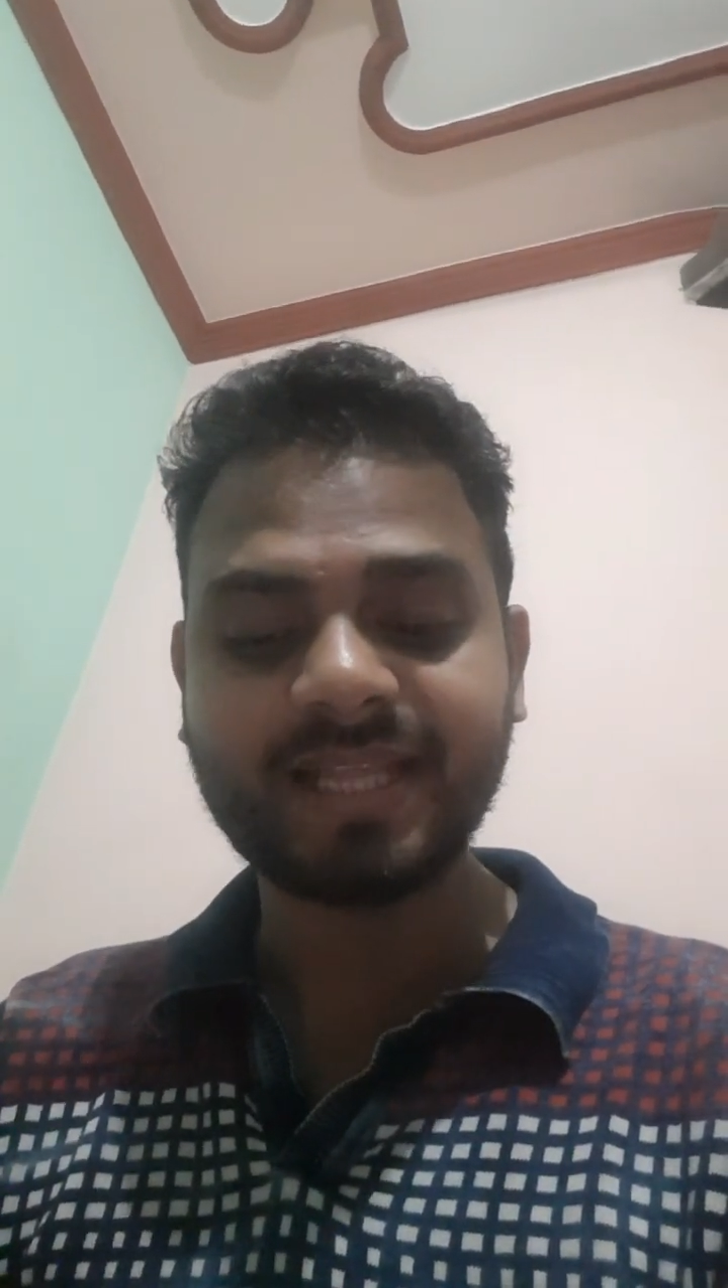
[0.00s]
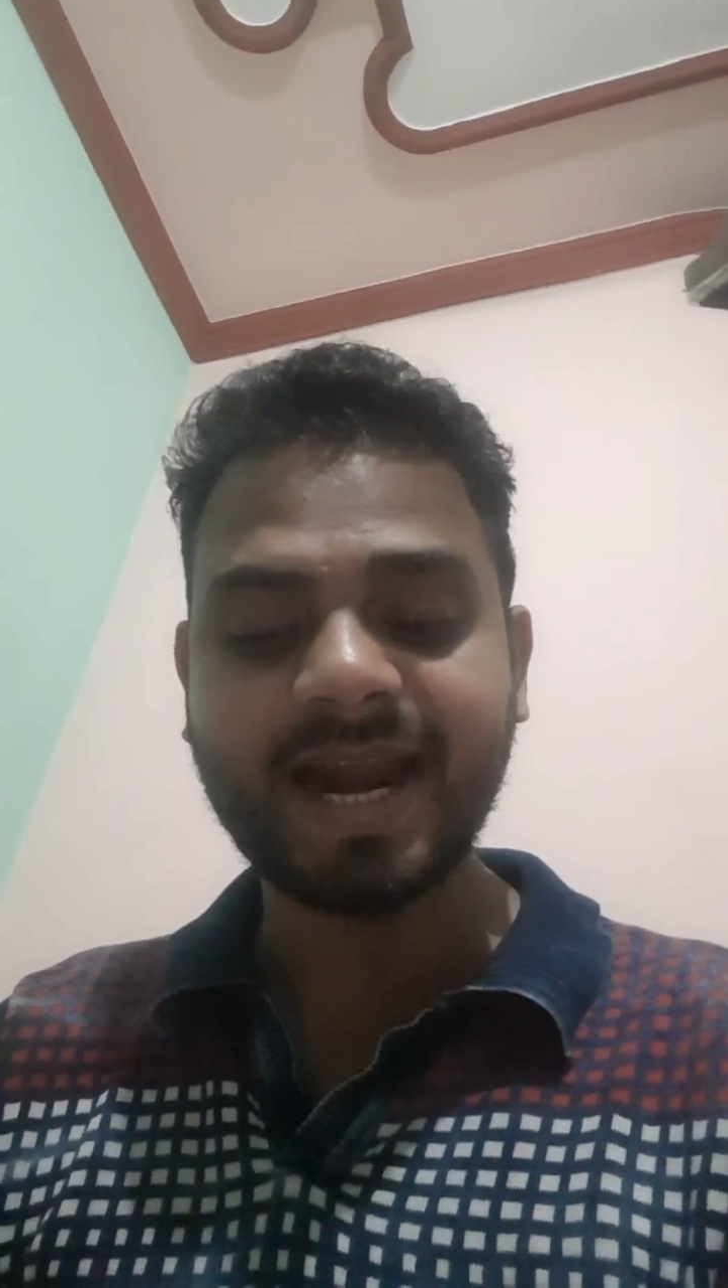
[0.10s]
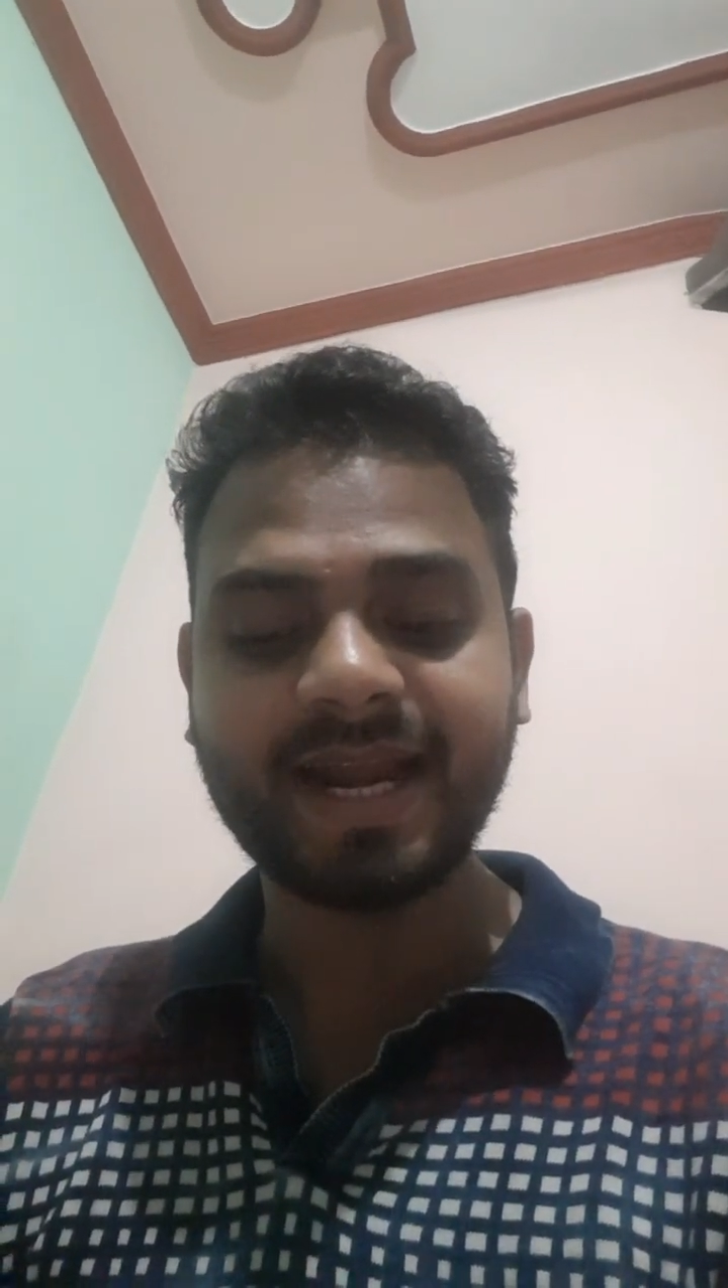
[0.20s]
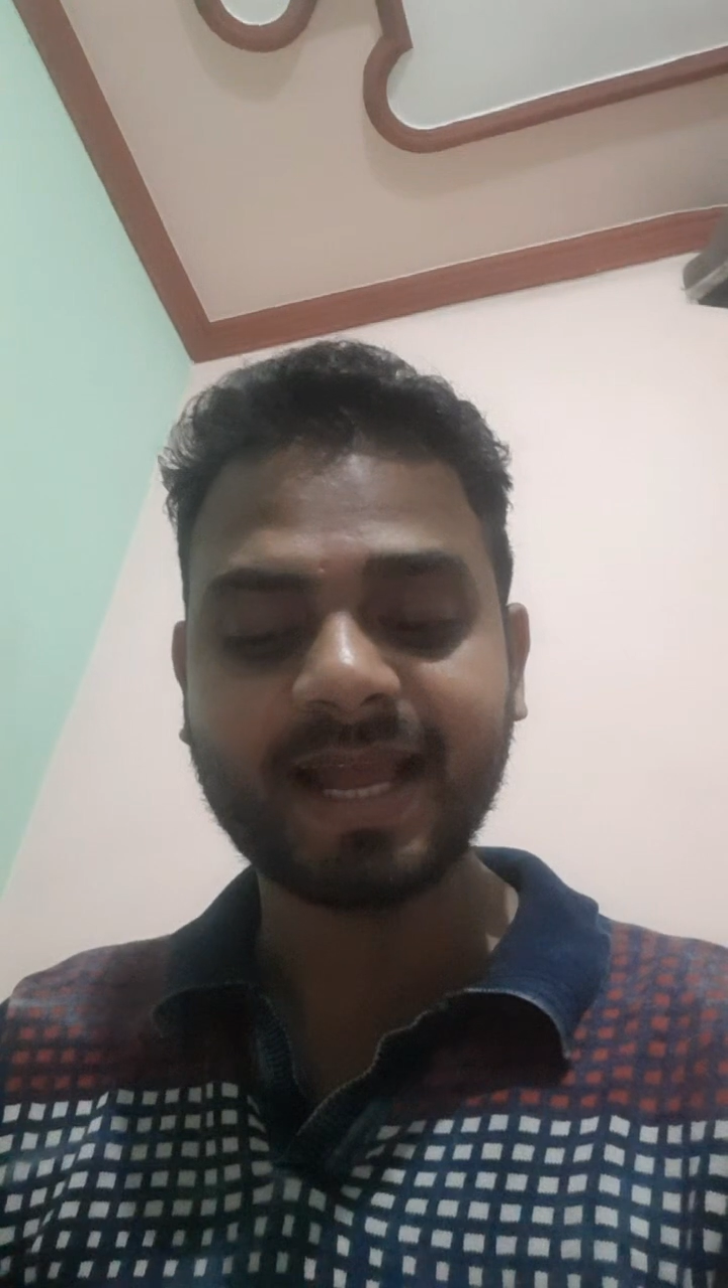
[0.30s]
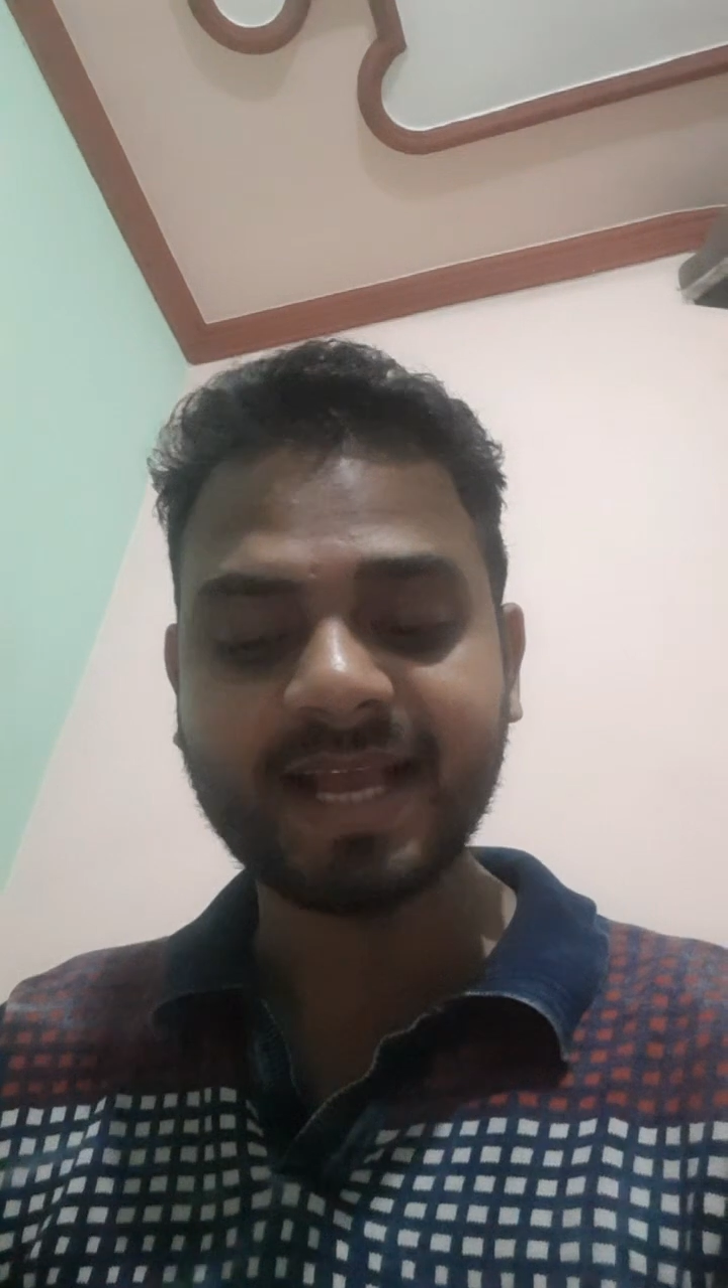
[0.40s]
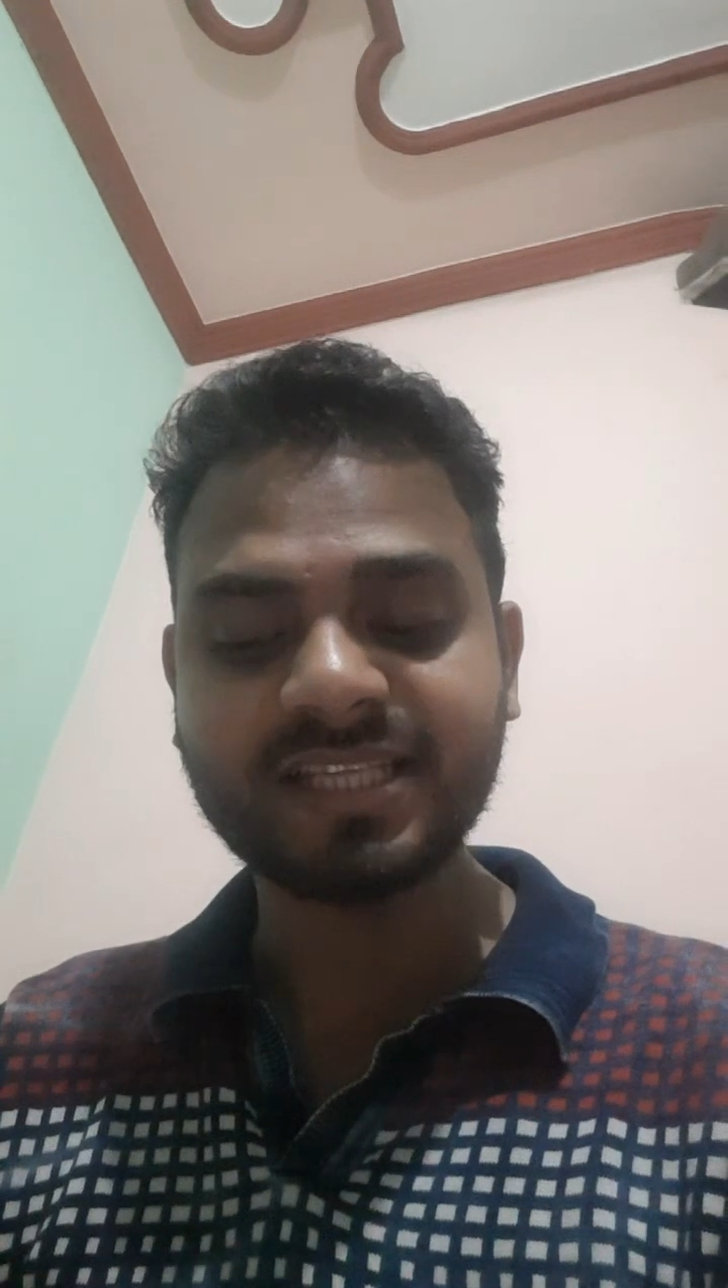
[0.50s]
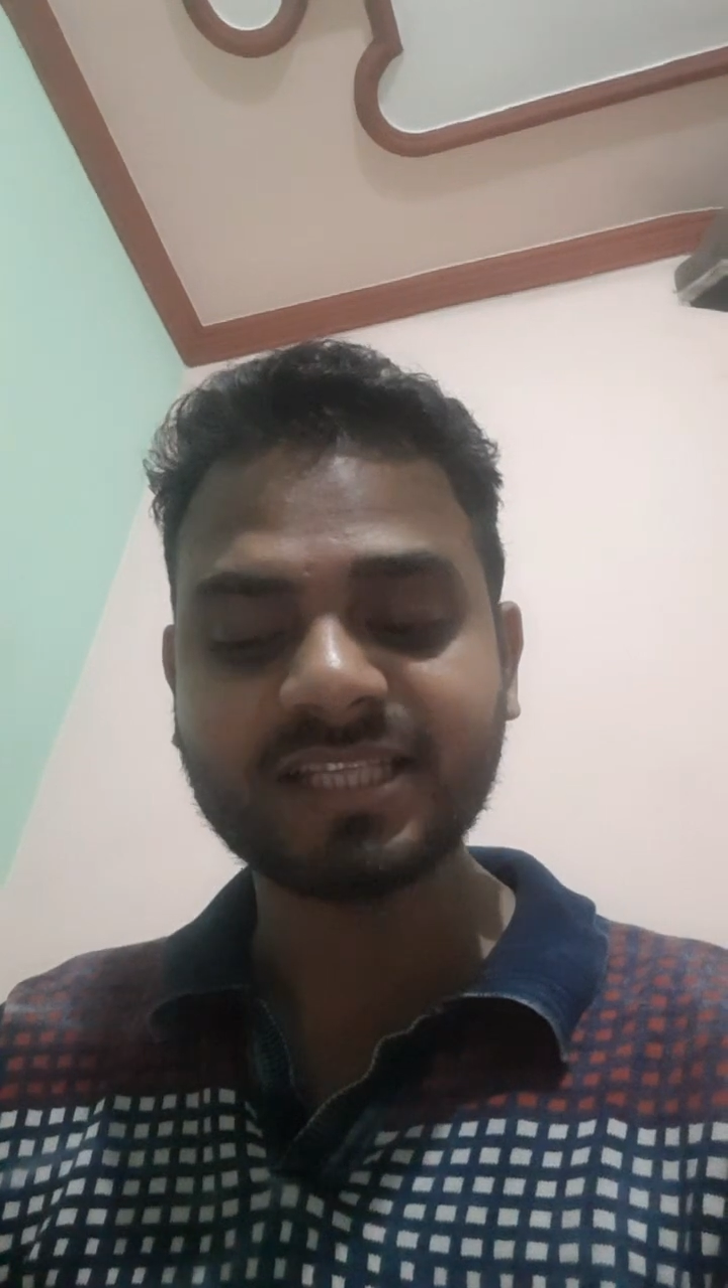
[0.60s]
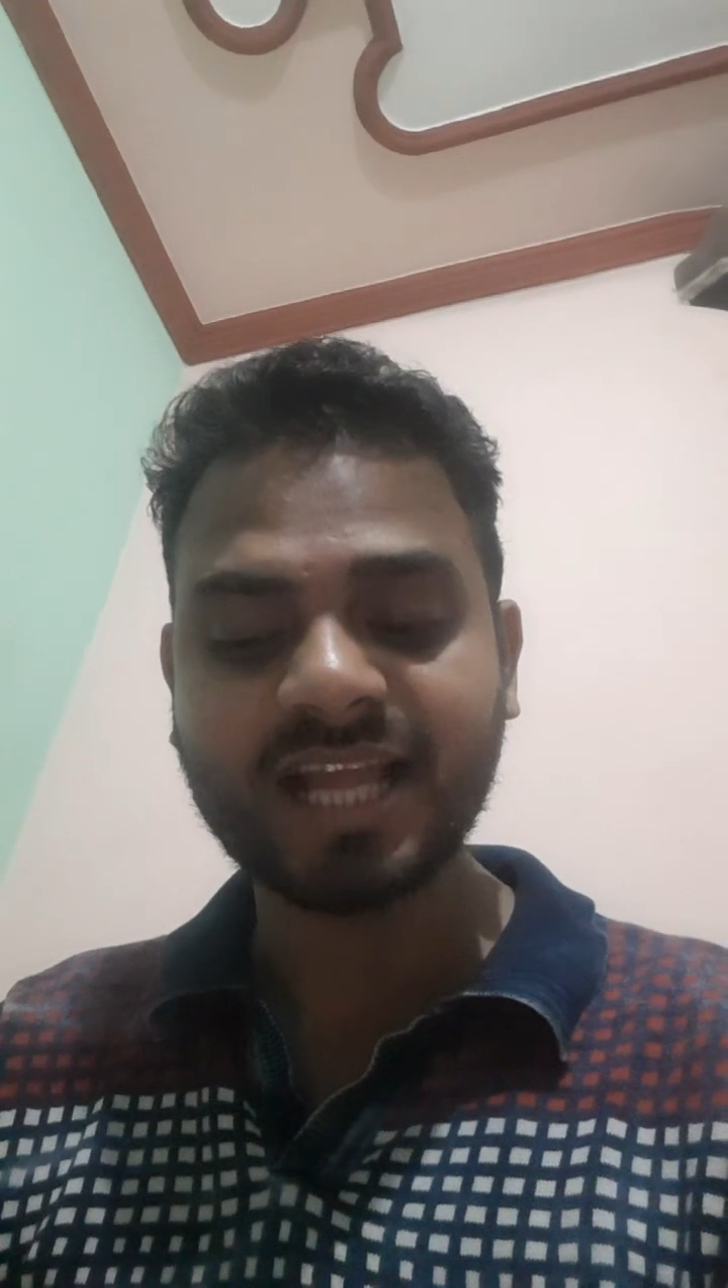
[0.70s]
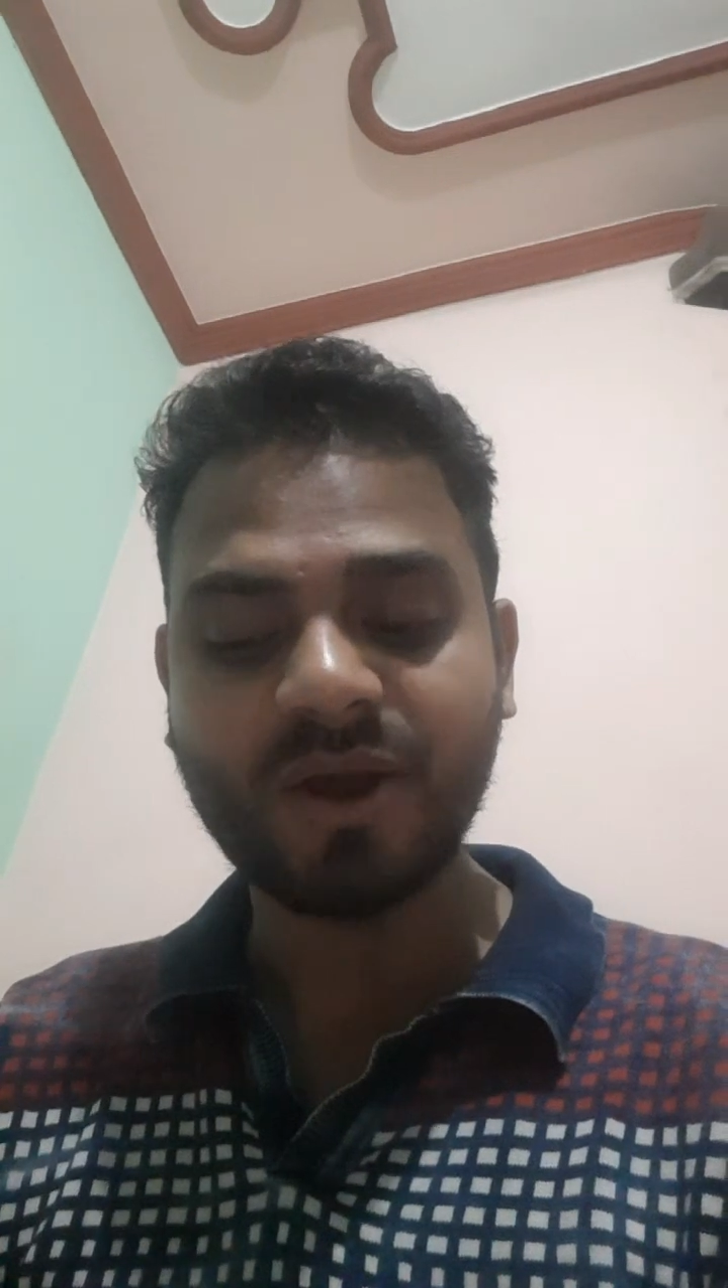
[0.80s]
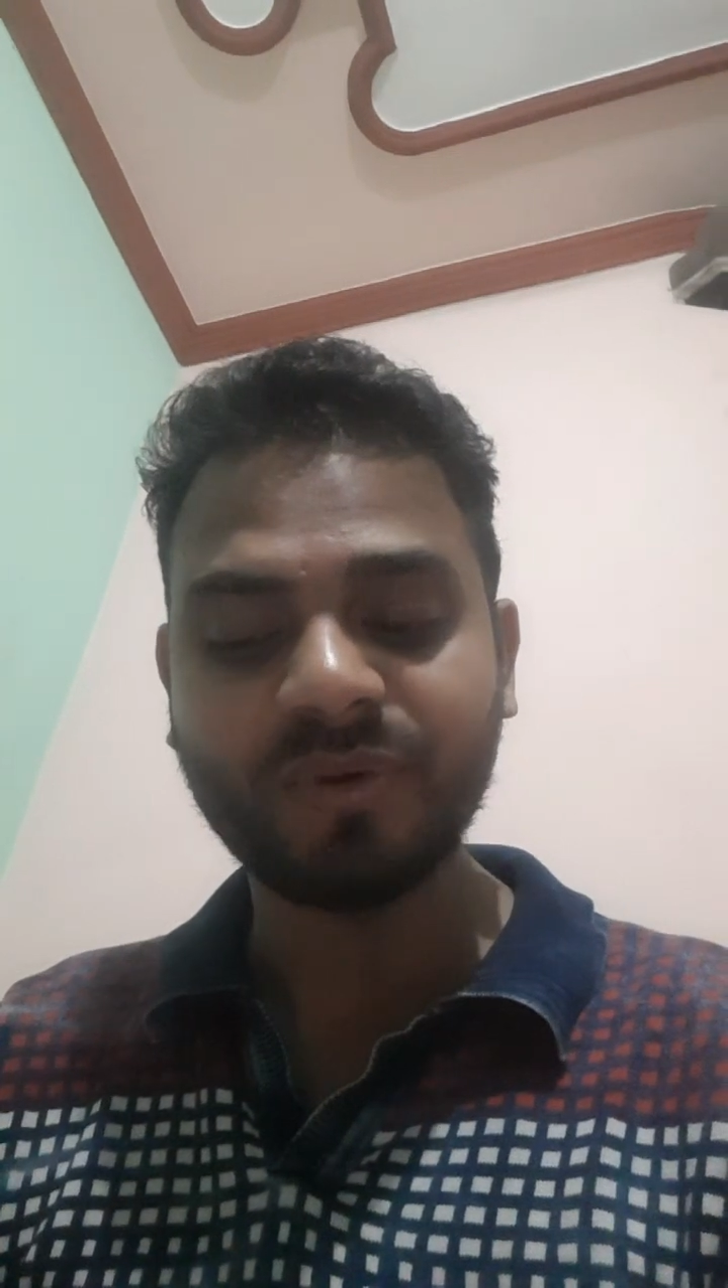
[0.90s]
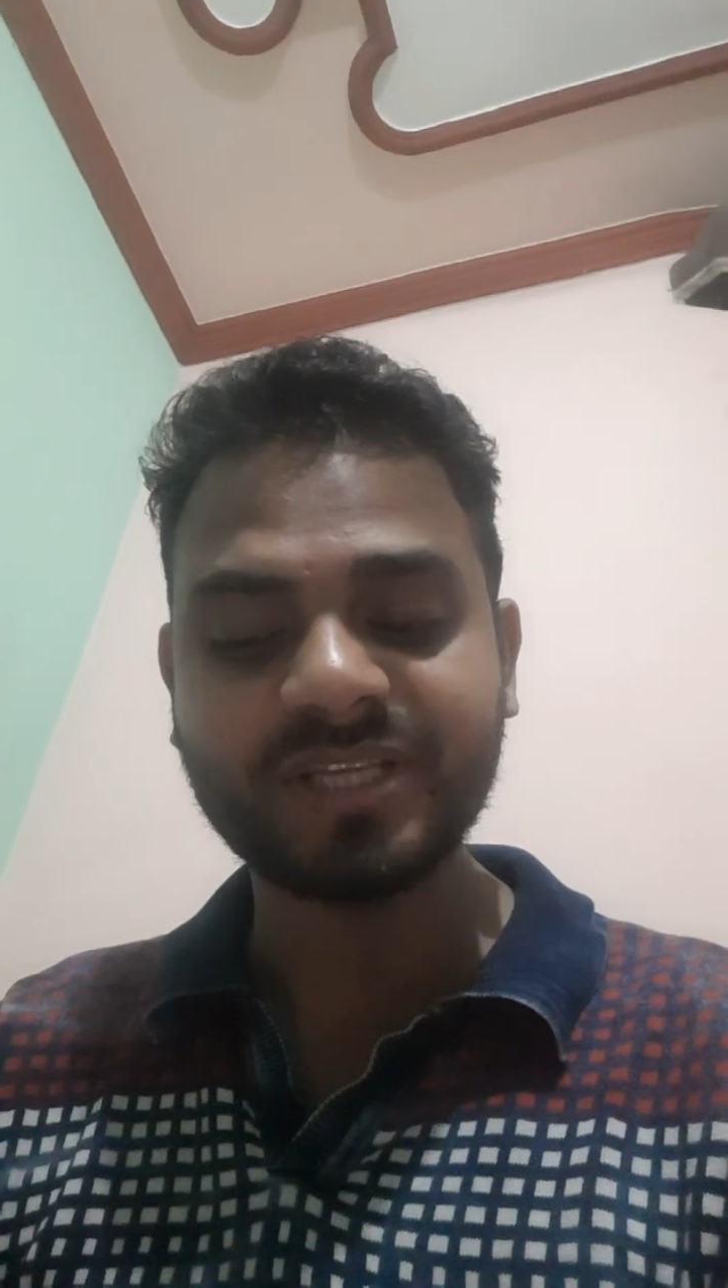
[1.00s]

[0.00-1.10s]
that has now